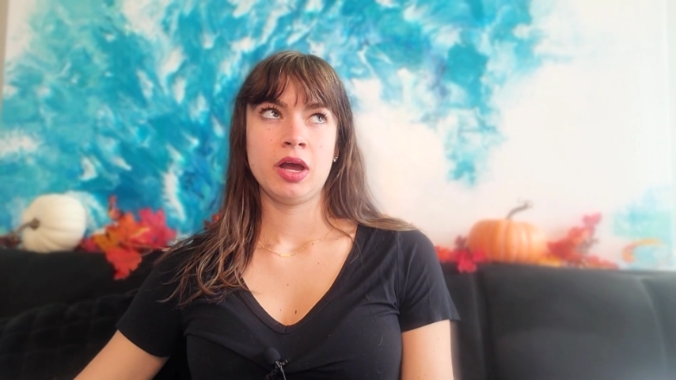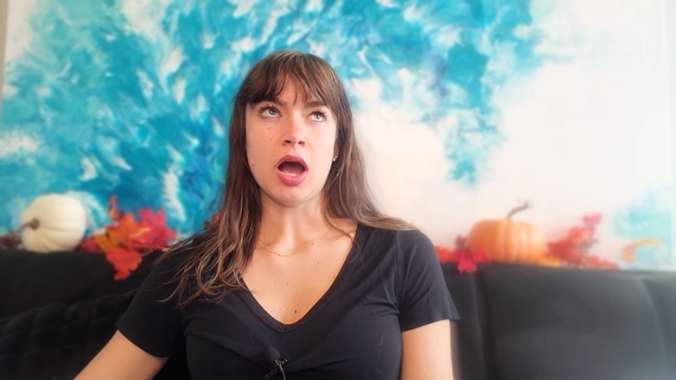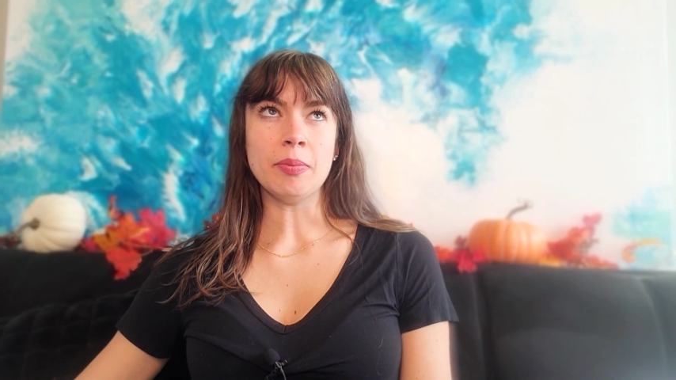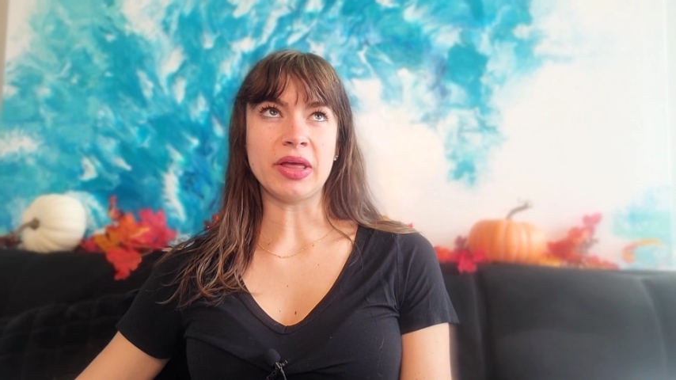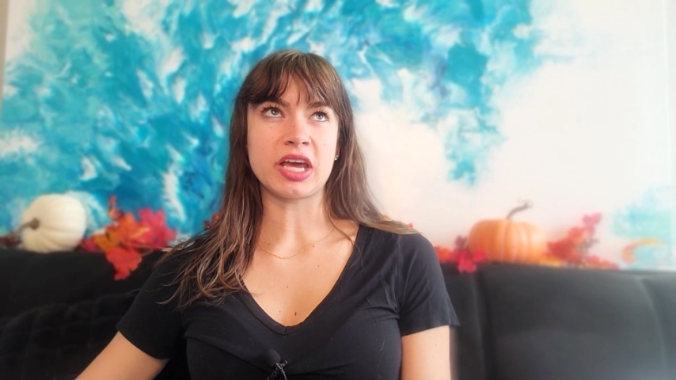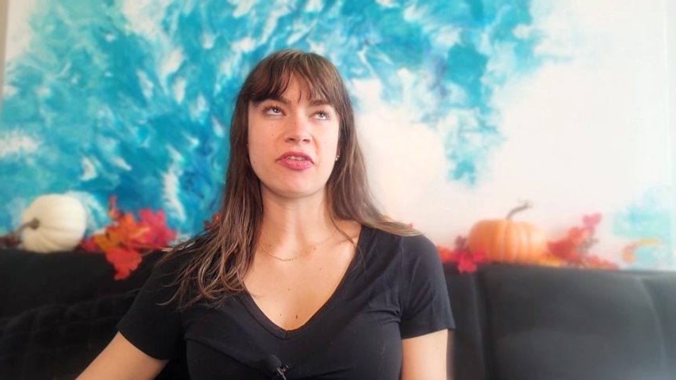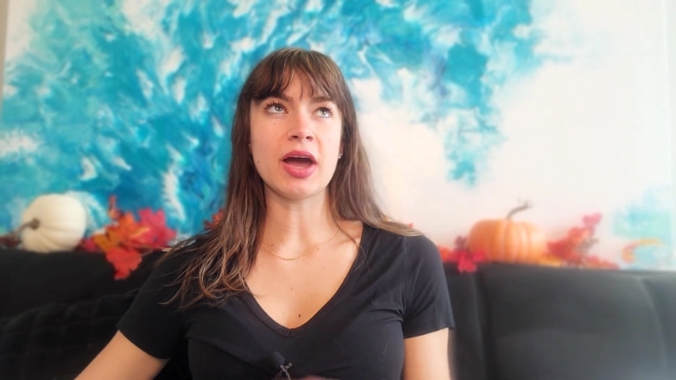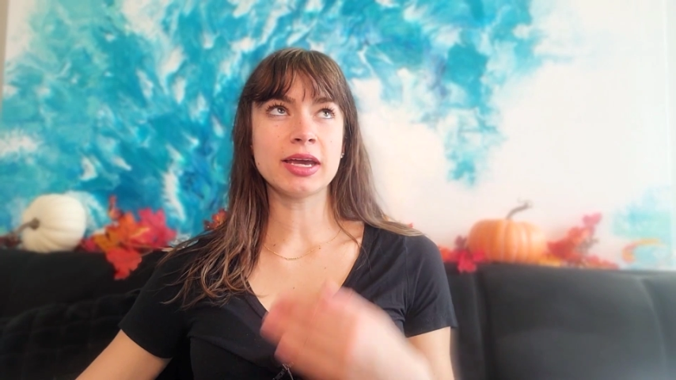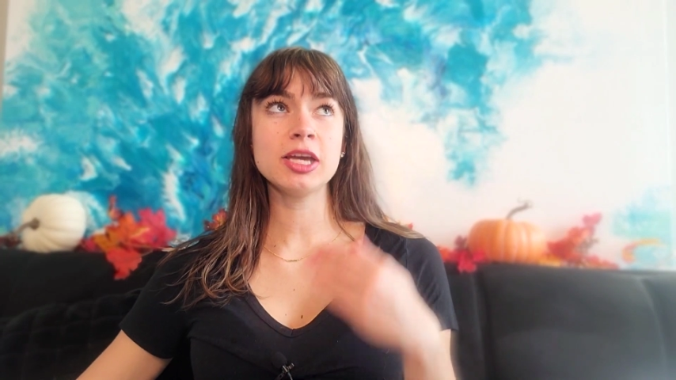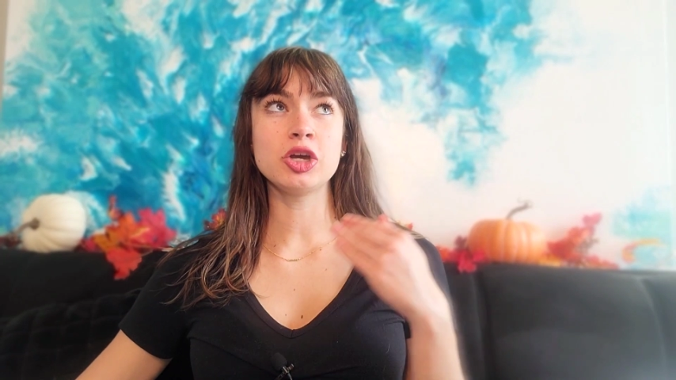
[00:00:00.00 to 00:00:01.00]
I'm like, if
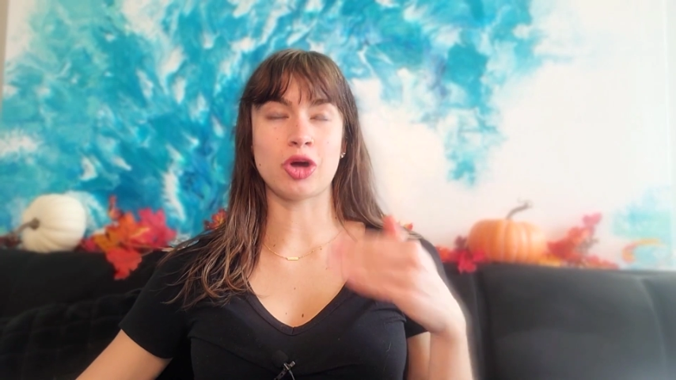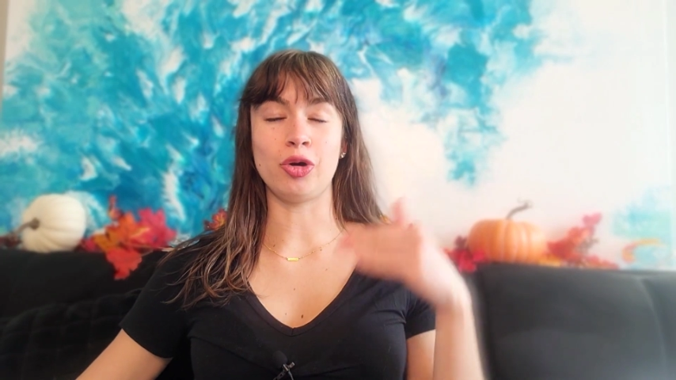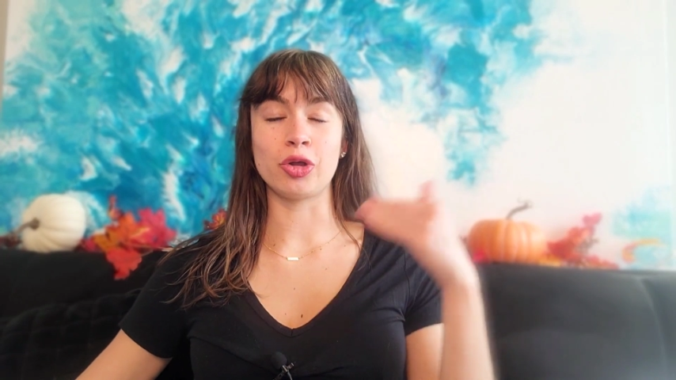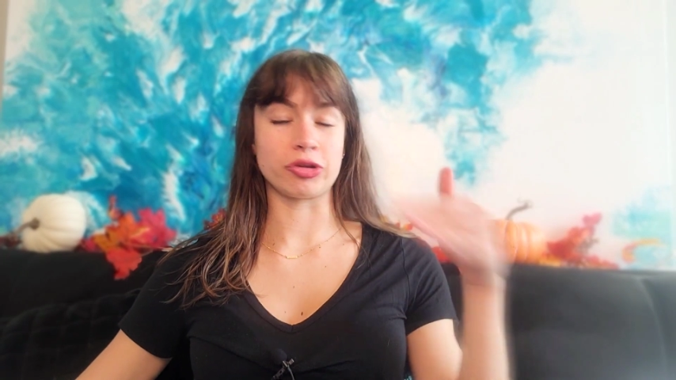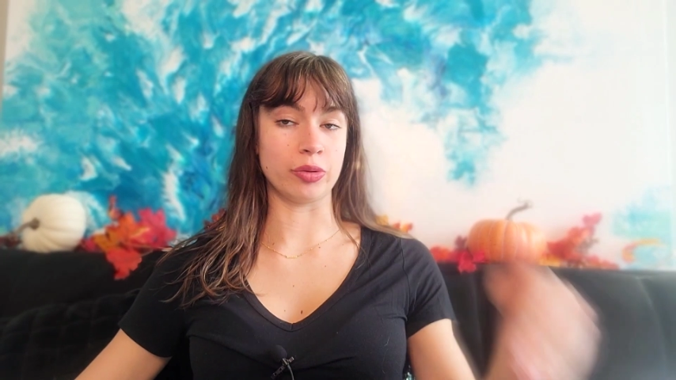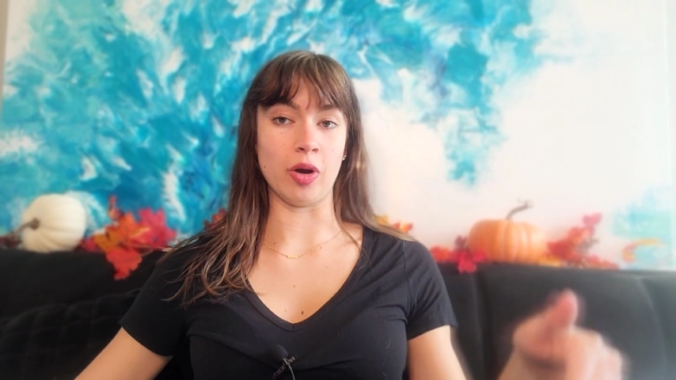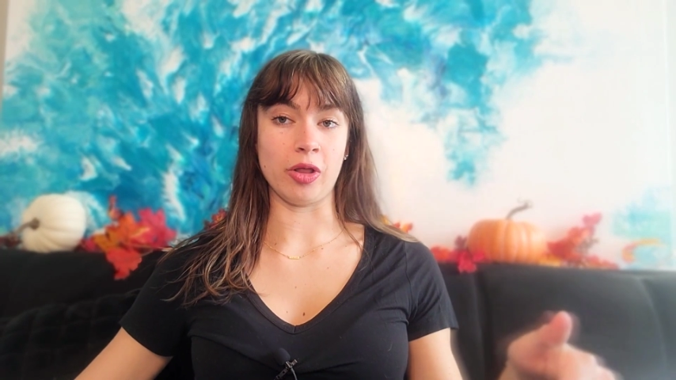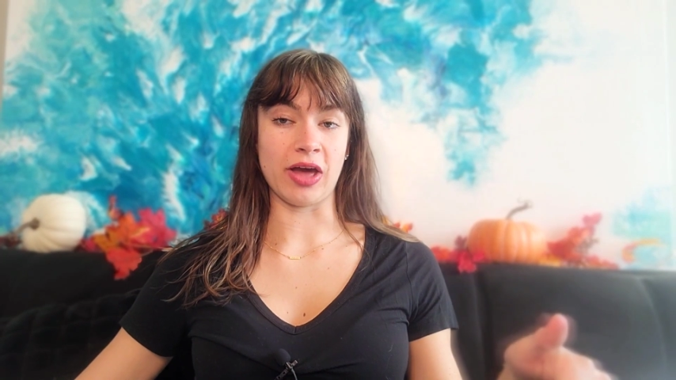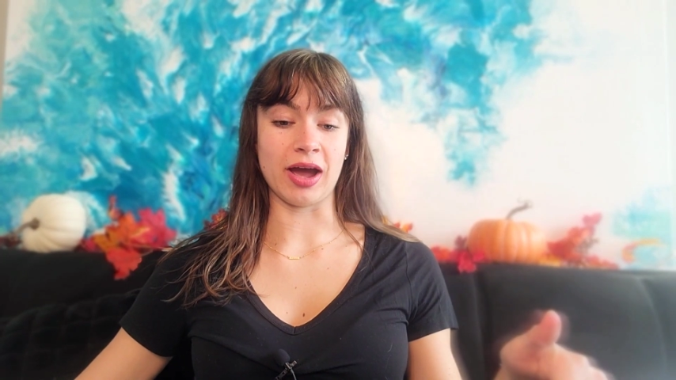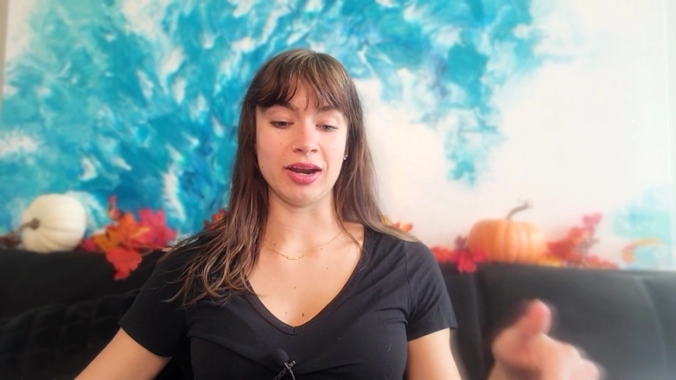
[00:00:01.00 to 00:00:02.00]
I can go through all
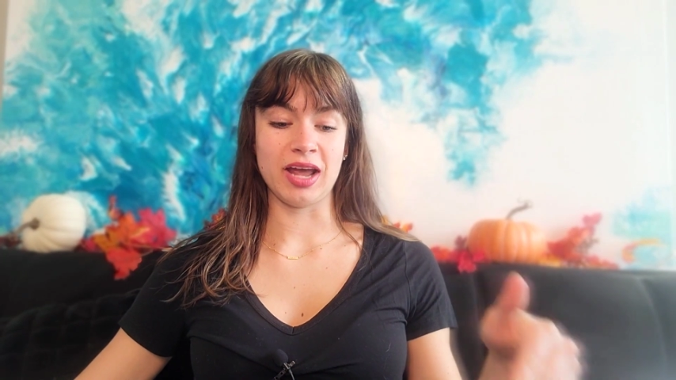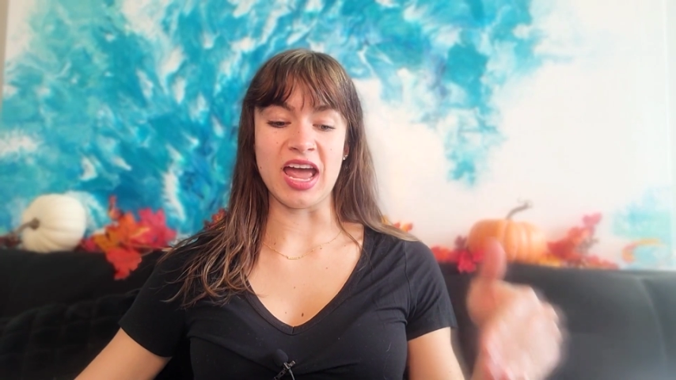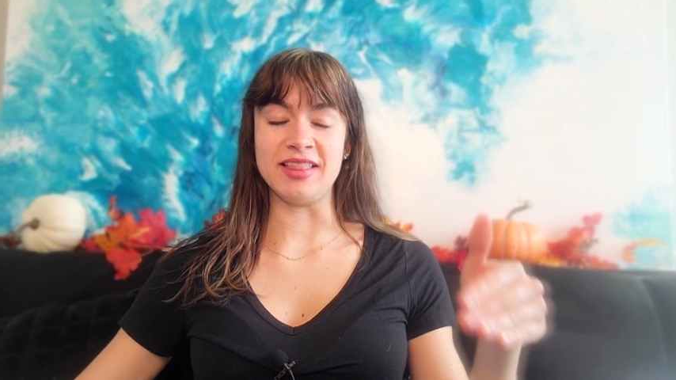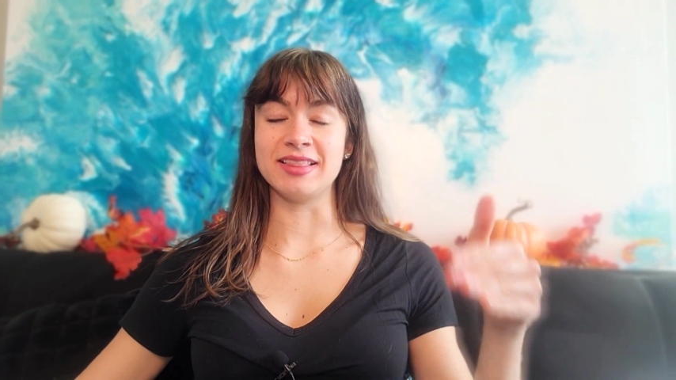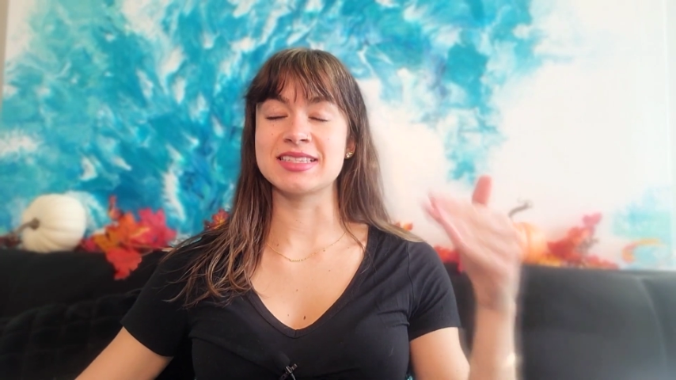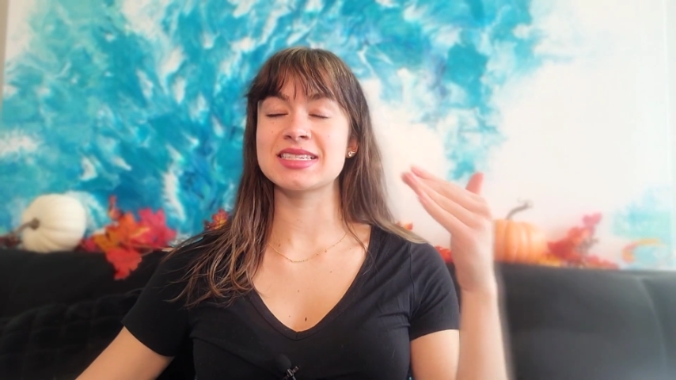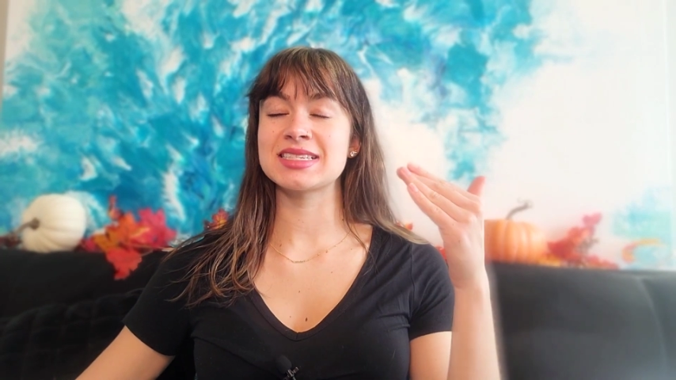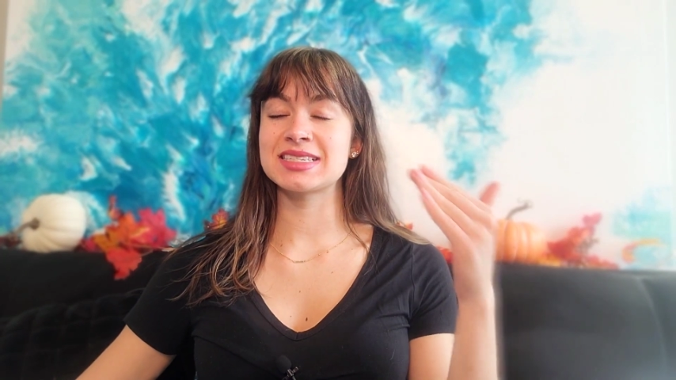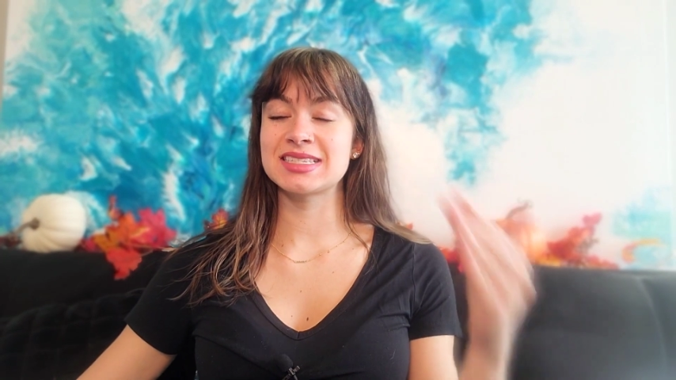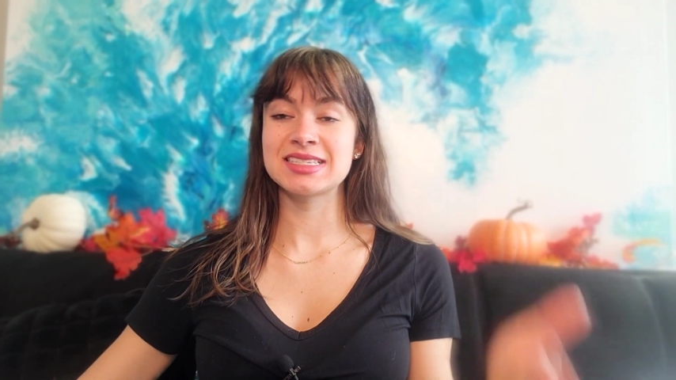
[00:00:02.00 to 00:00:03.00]
that and
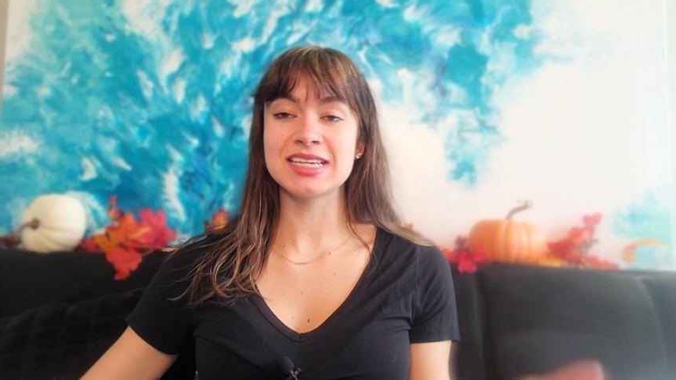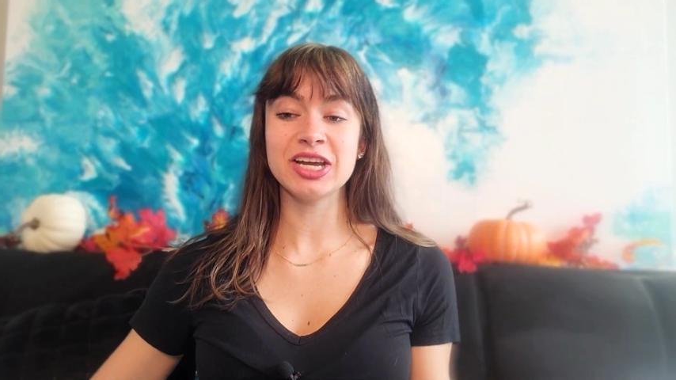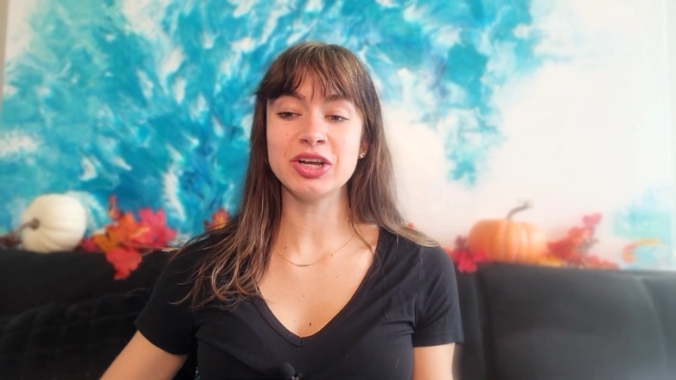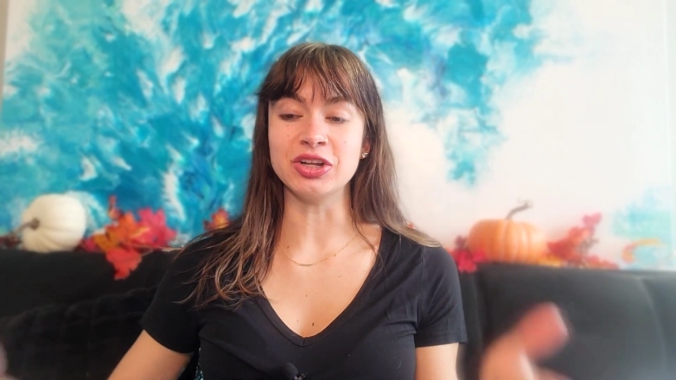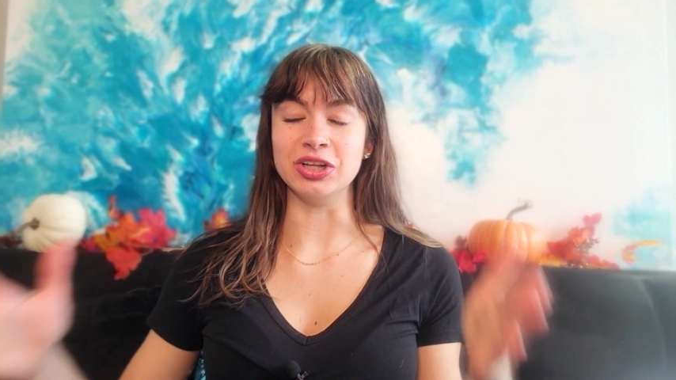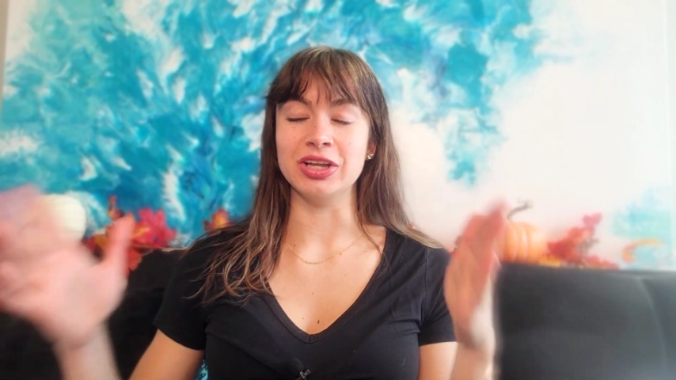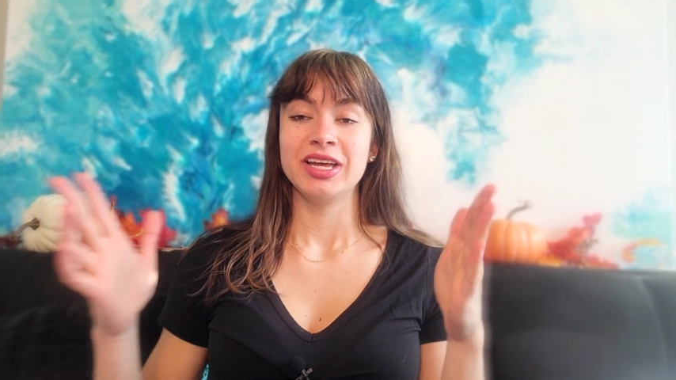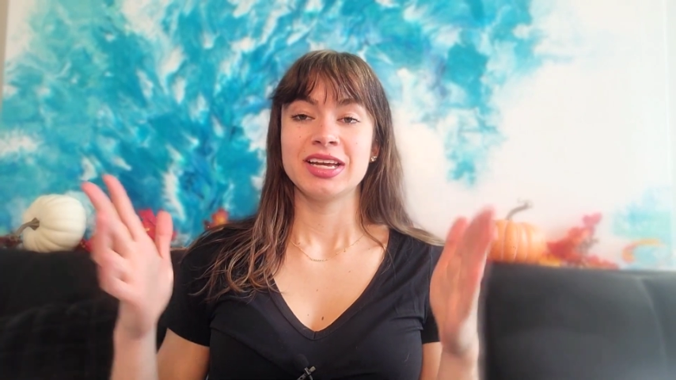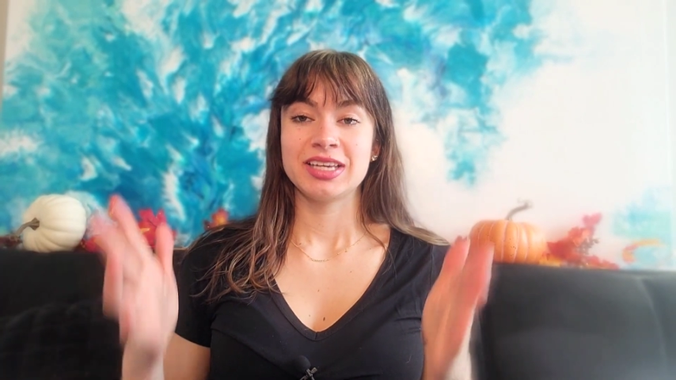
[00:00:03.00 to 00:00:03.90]
still